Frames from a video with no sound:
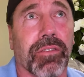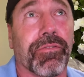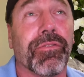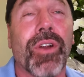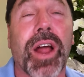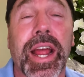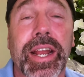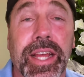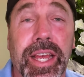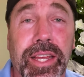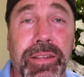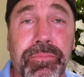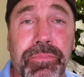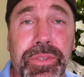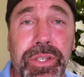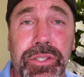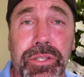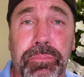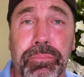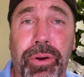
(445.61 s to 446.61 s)
Friday,
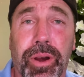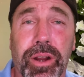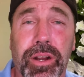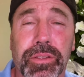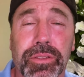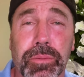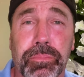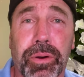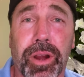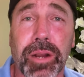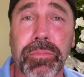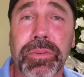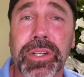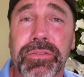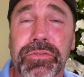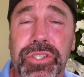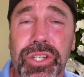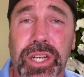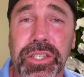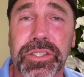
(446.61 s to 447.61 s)
the Department
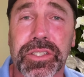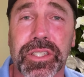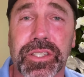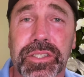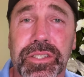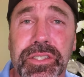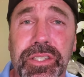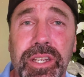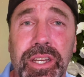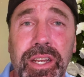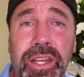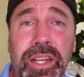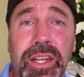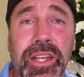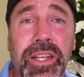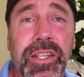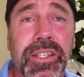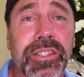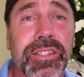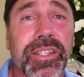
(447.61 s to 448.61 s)
of Justice
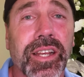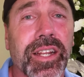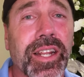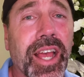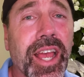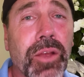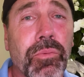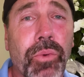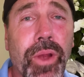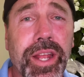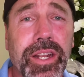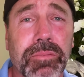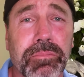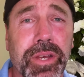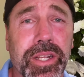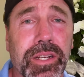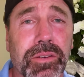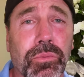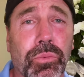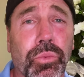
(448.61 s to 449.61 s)
said, hey, wait a
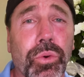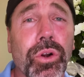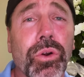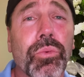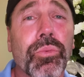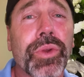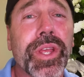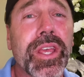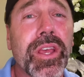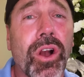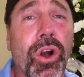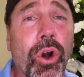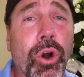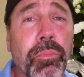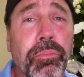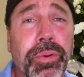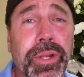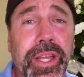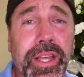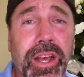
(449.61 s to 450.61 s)
minute, we're
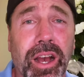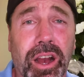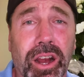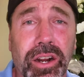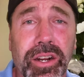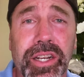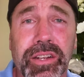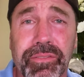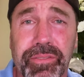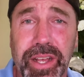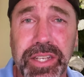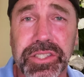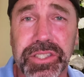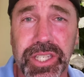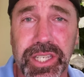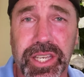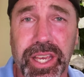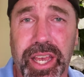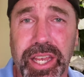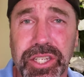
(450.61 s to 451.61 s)
reopening our
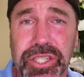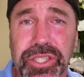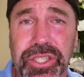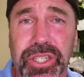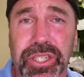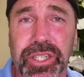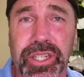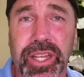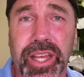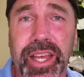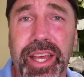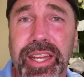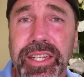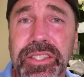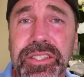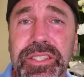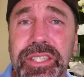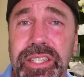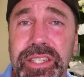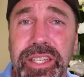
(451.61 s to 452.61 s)
investigation
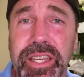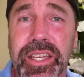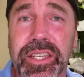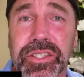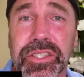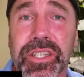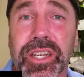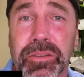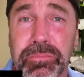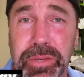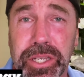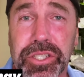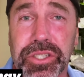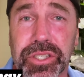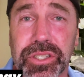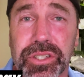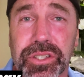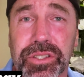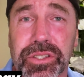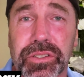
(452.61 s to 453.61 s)
into these
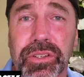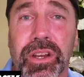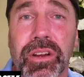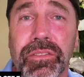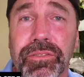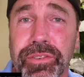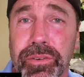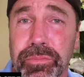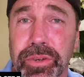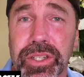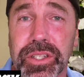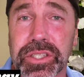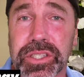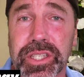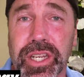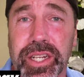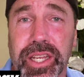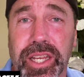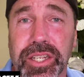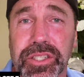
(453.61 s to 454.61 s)
commissions from real
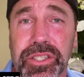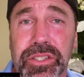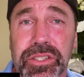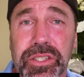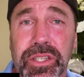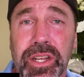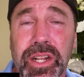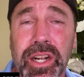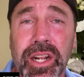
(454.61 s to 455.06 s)
estate agents,